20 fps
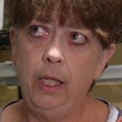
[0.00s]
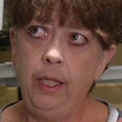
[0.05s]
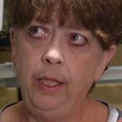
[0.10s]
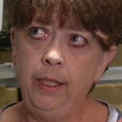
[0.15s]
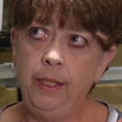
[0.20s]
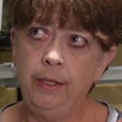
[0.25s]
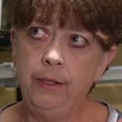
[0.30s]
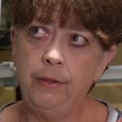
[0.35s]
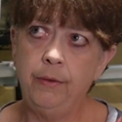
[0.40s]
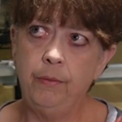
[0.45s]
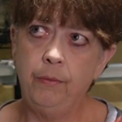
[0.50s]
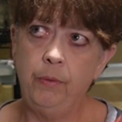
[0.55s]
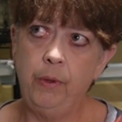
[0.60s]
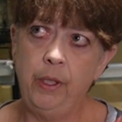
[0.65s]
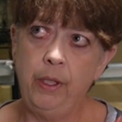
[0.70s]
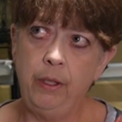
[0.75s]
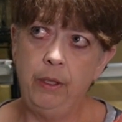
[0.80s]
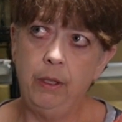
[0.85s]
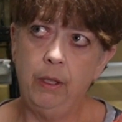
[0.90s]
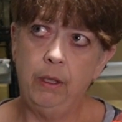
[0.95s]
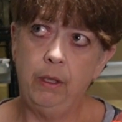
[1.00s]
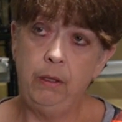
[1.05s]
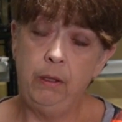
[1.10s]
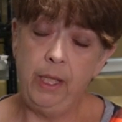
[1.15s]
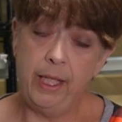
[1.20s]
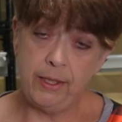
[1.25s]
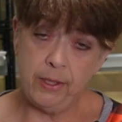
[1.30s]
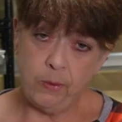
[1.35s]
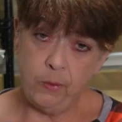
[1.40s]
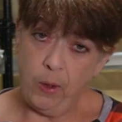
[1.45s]
and with
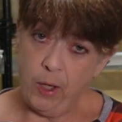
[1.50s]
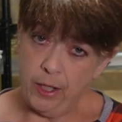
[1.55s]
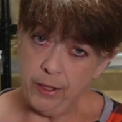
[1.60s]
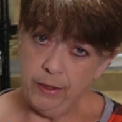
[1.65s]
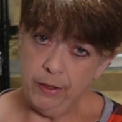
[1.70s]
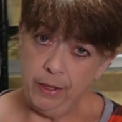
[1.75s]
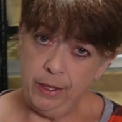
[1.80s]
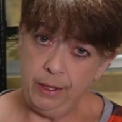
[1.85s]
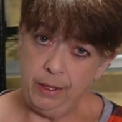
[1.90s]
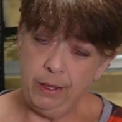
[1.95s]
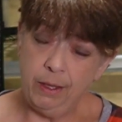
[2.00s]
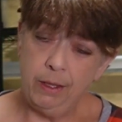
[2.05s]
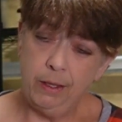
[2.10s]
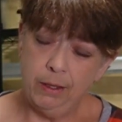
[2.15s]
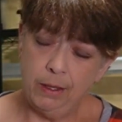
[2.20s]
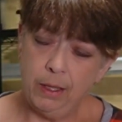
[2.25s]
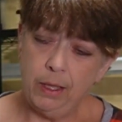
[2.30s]
less watering,